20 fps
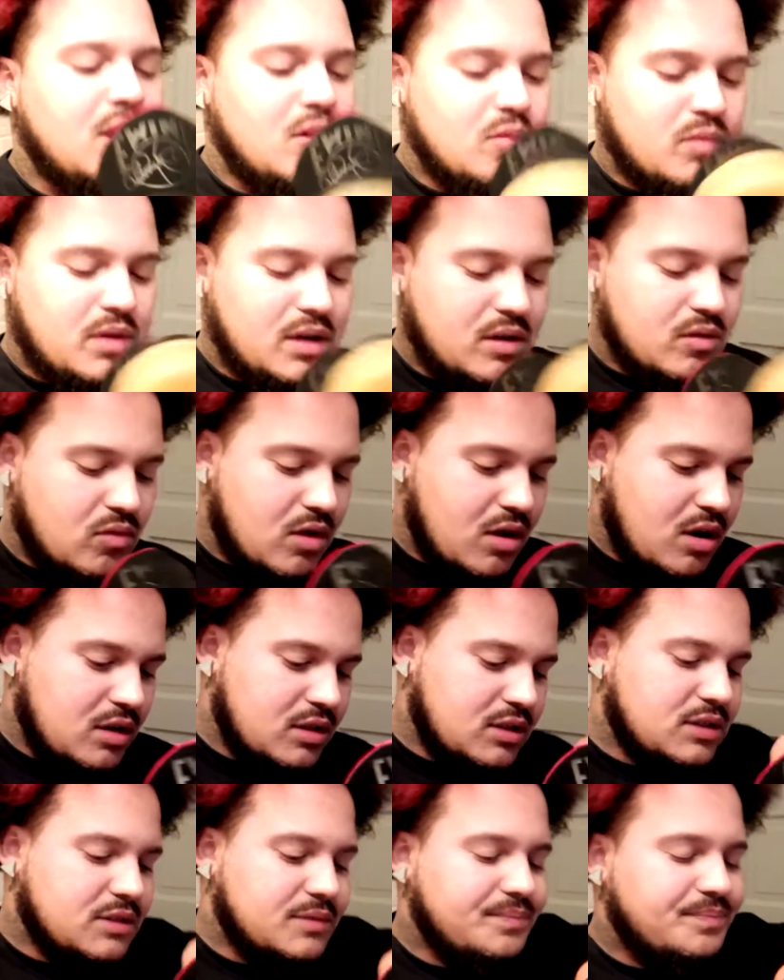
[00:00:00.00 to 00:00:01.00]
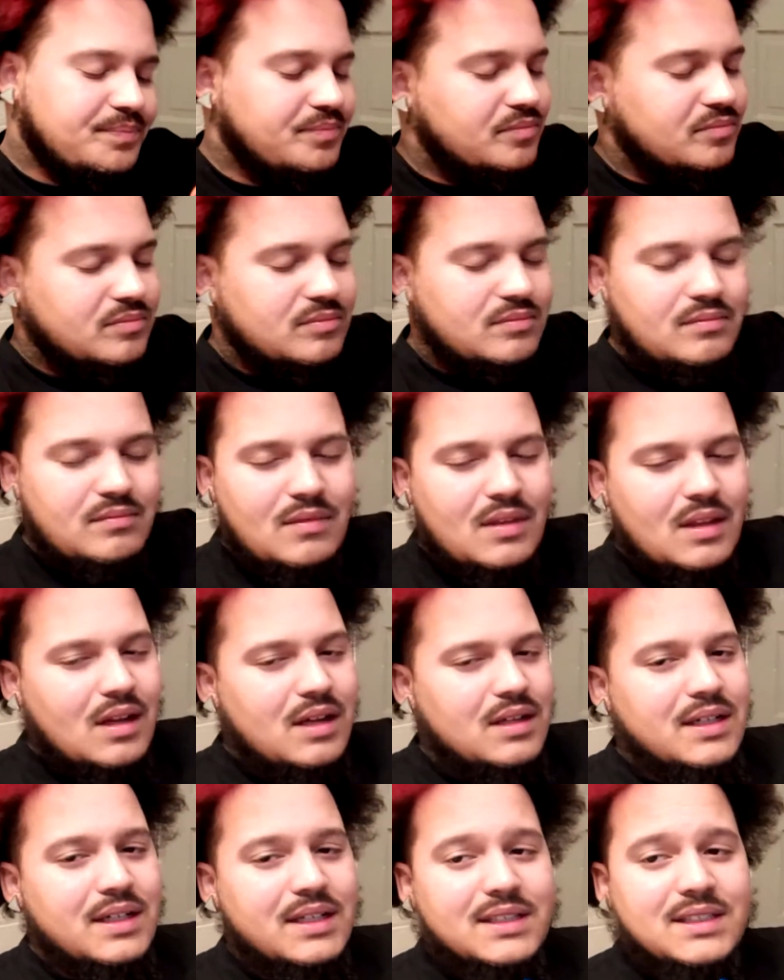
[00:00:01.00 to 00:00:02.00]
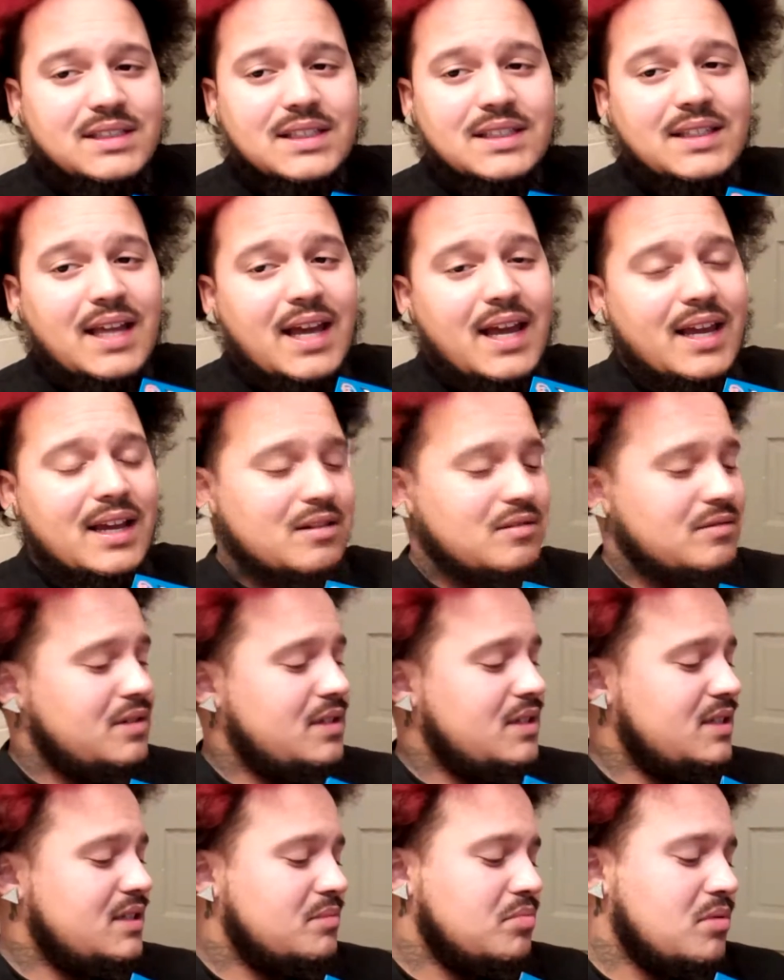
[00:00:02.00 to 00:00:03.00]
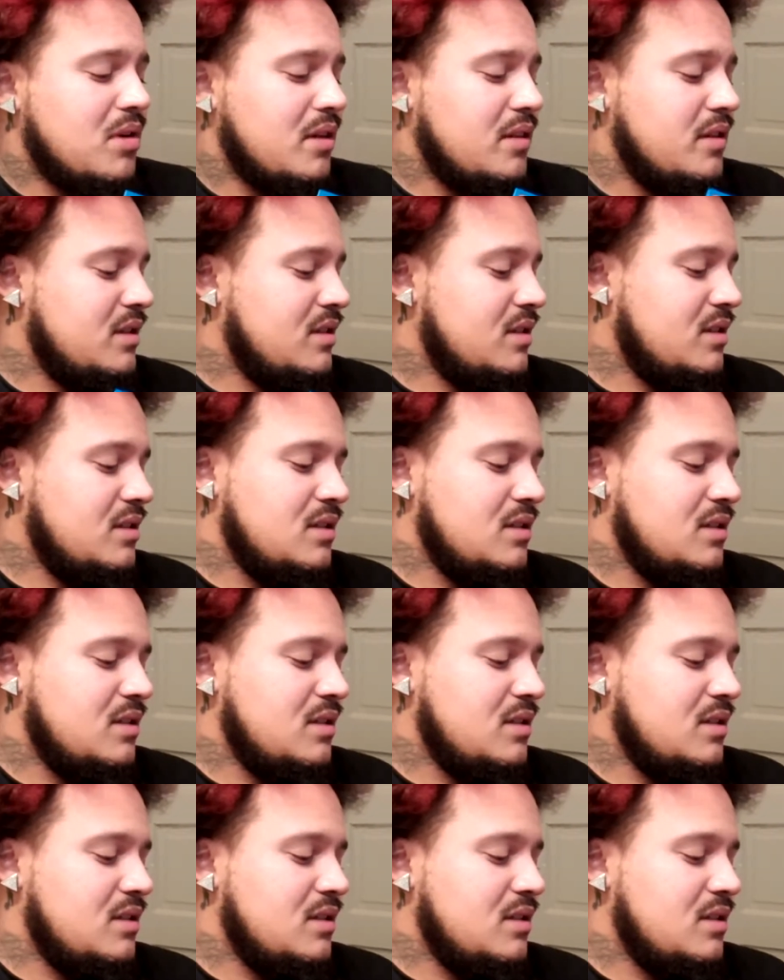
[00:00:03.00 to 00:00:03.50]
Rick Ross did your thing on these, brother.